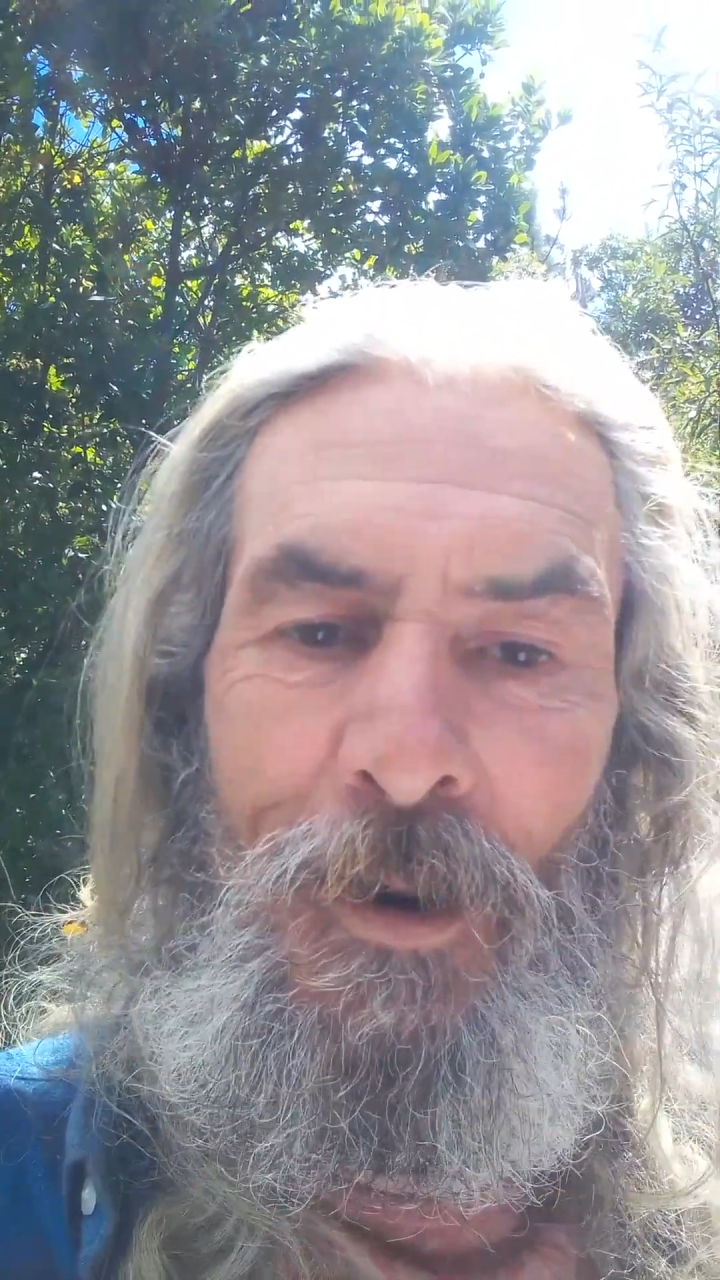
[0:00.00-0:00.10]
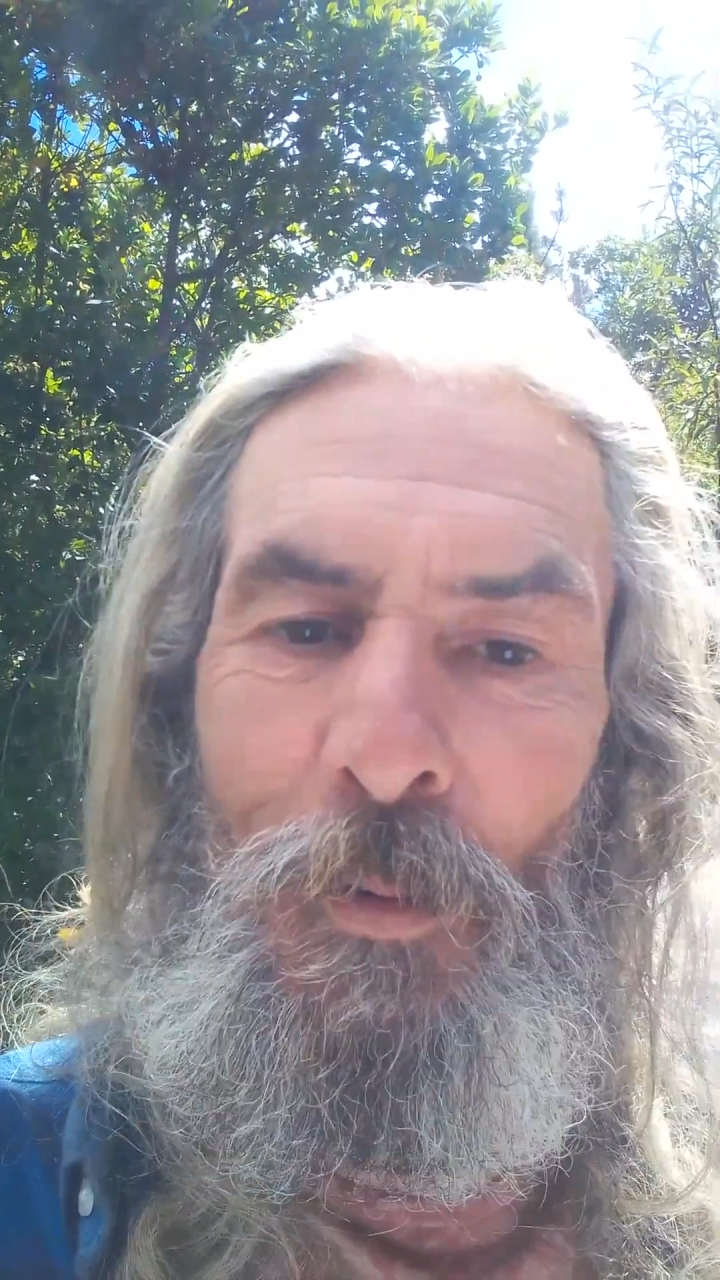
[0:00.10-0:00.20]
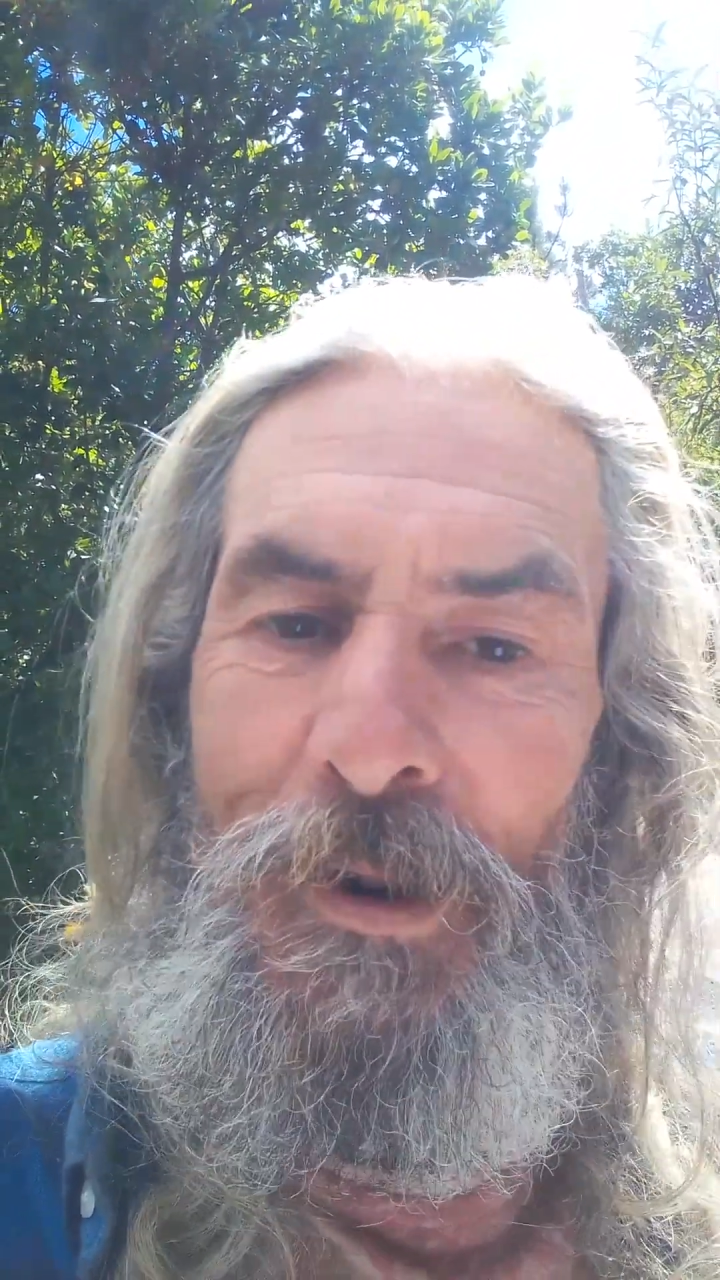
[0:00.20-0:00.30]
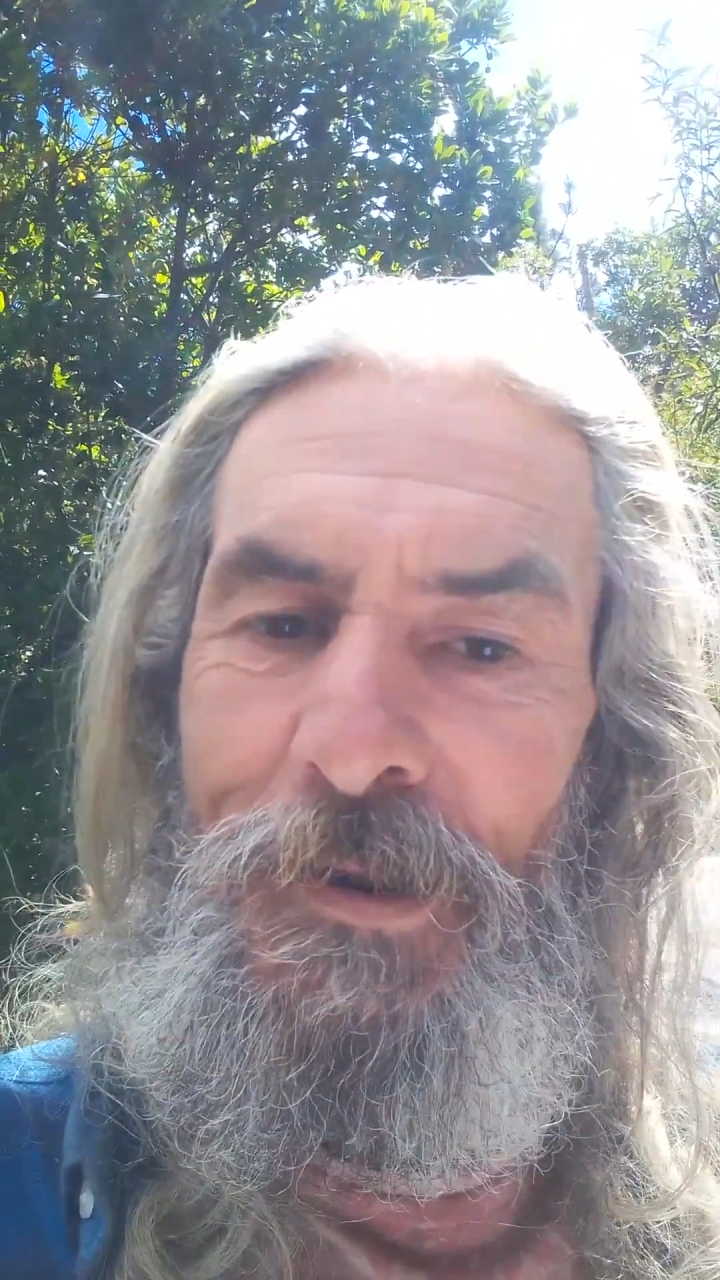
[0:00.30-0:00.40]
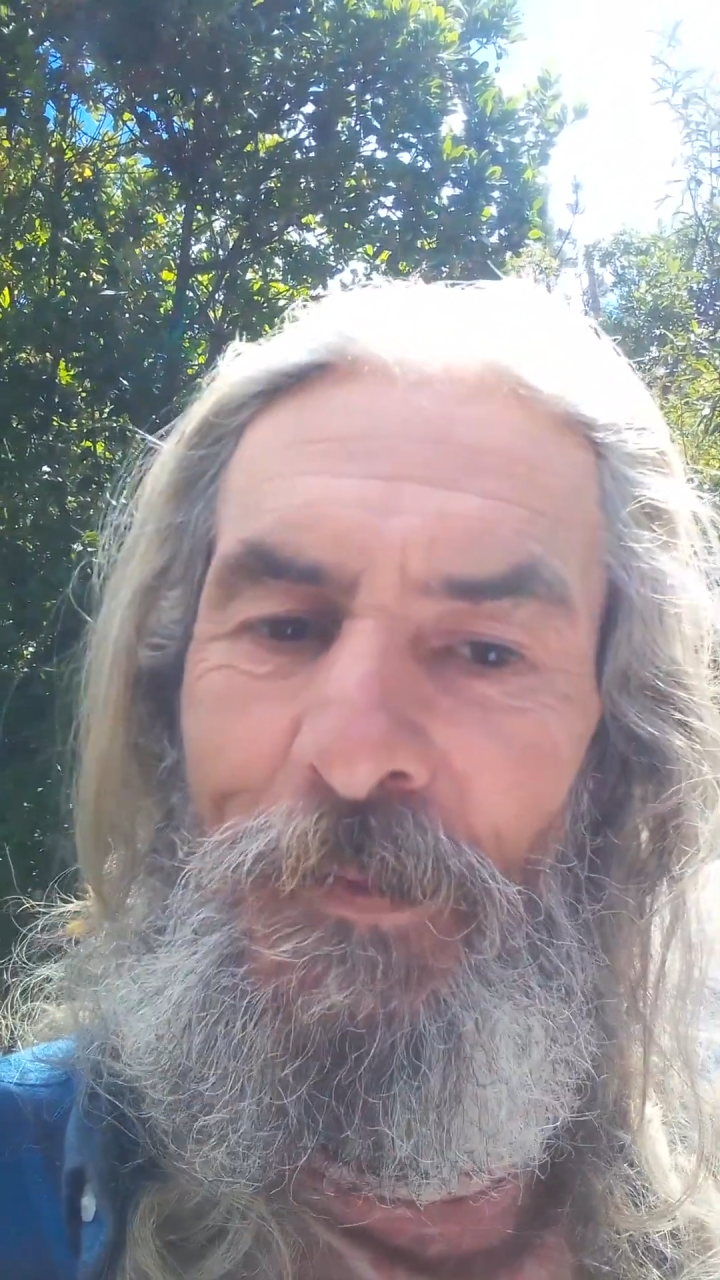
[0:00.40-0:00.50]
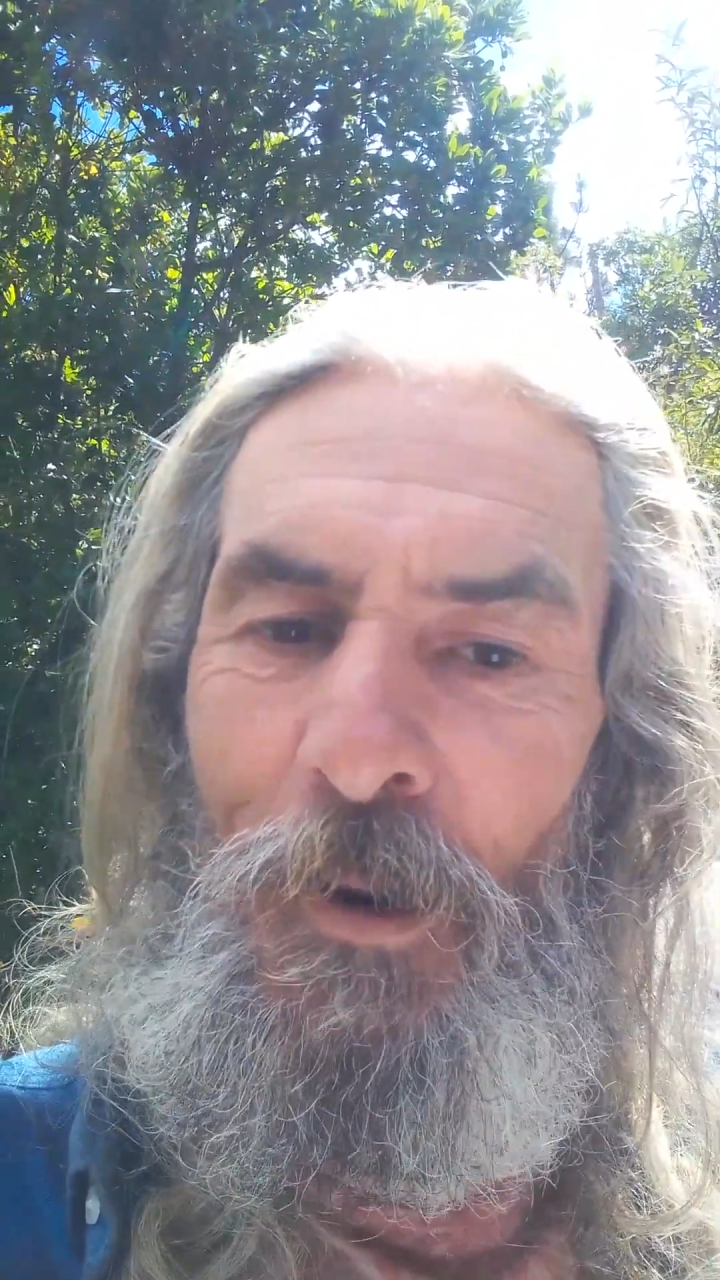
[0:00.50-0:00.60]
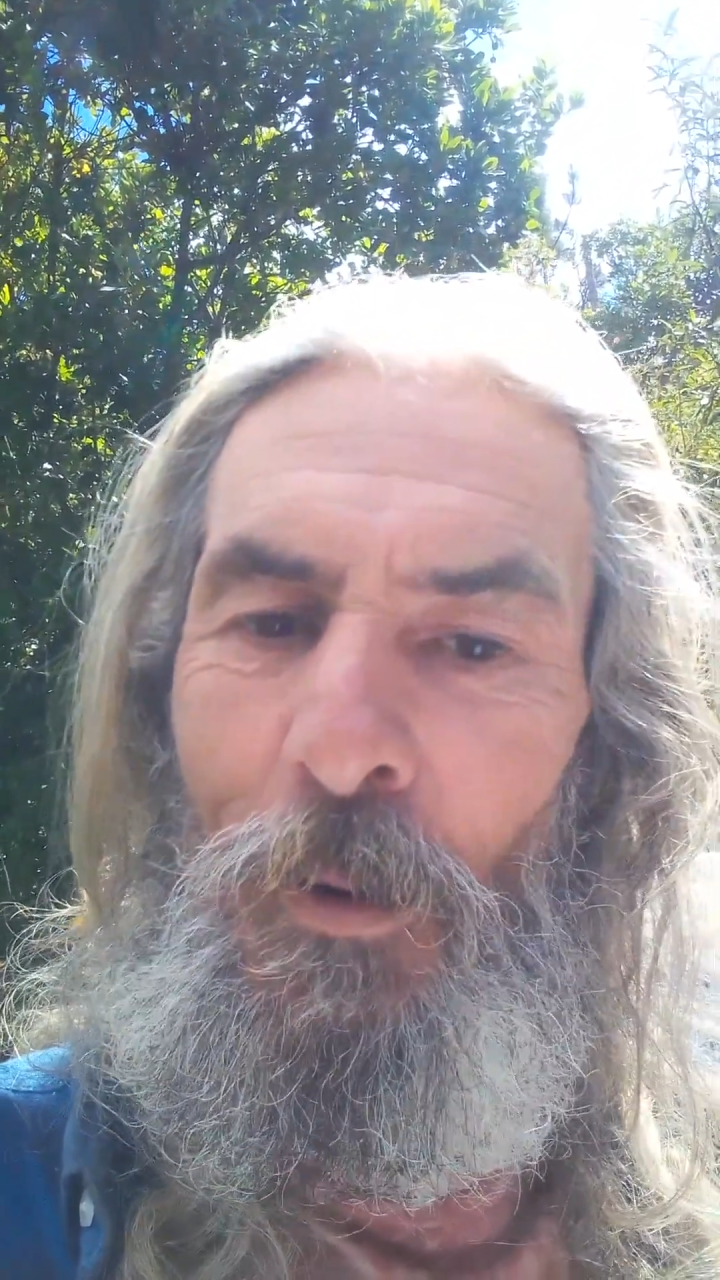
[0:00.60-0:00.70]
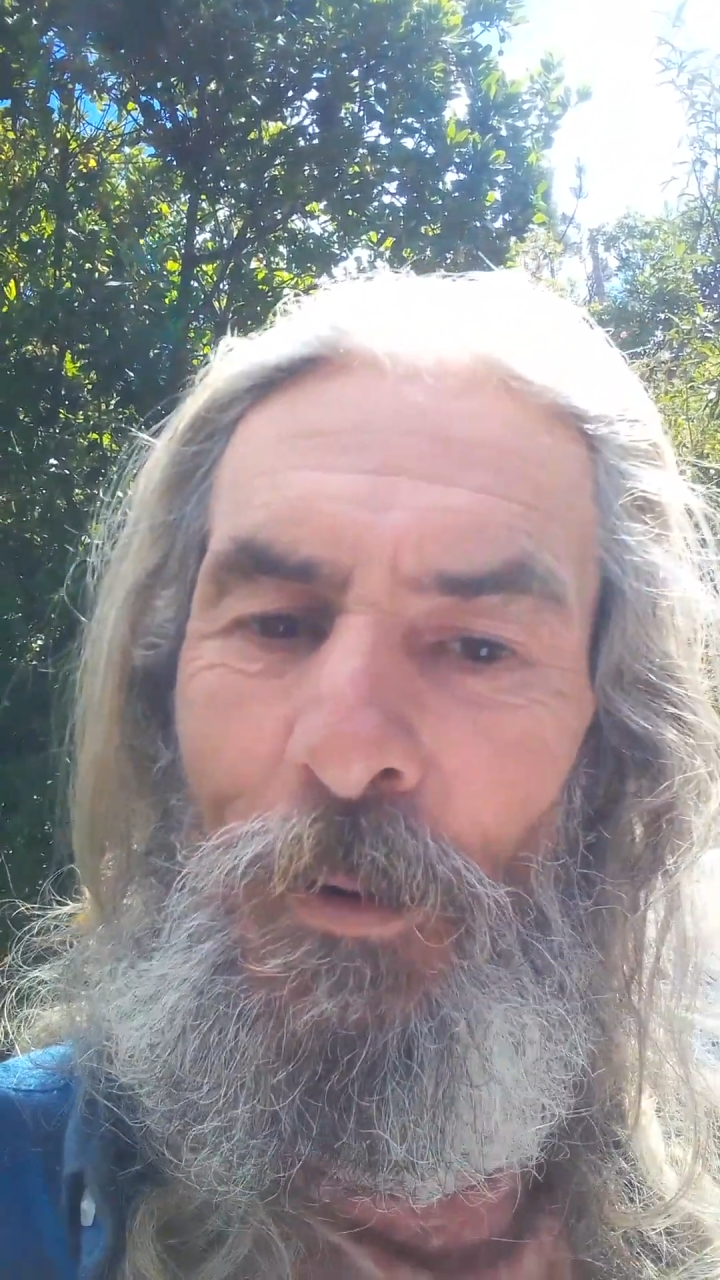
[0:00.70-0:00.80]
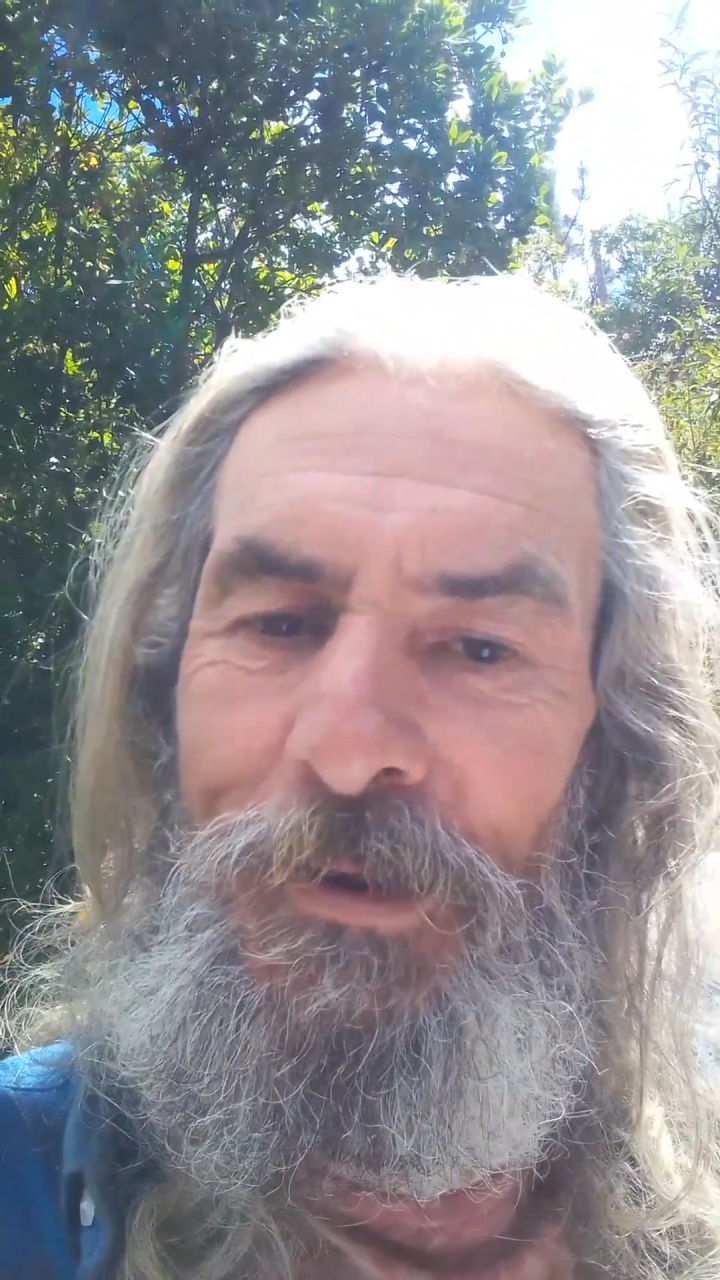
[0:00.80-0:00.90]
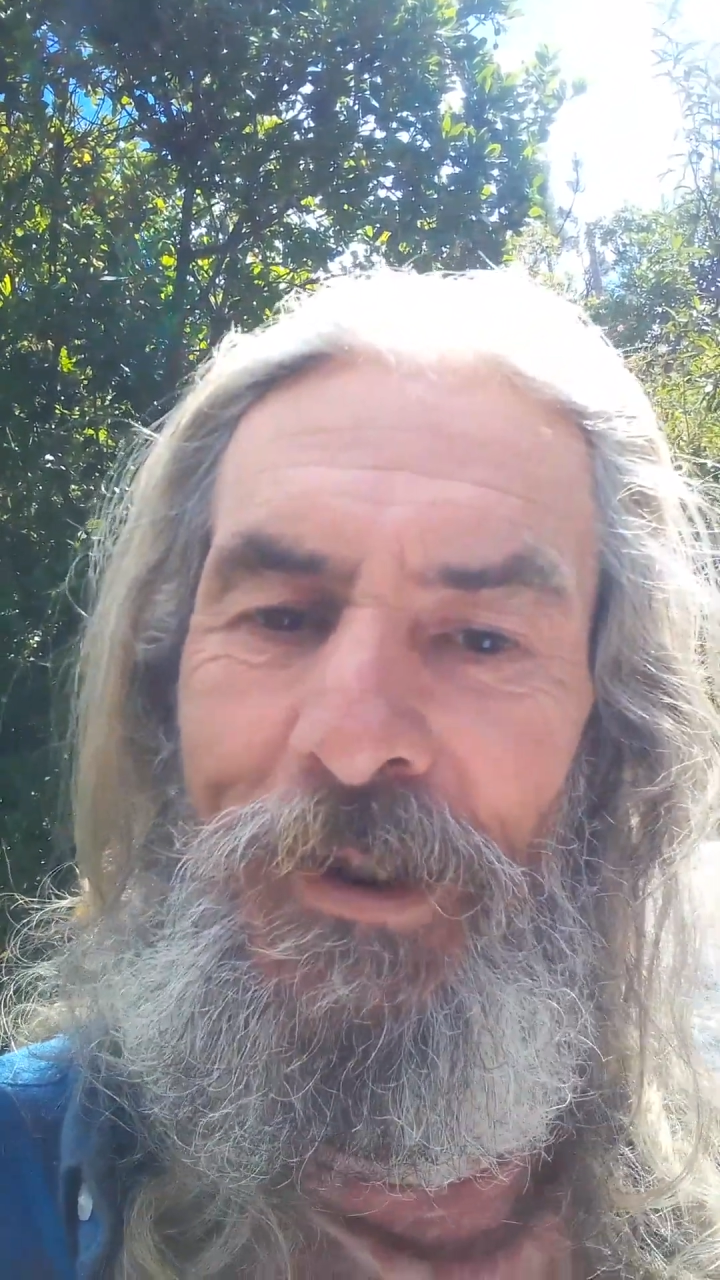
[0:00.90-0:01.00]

Which of course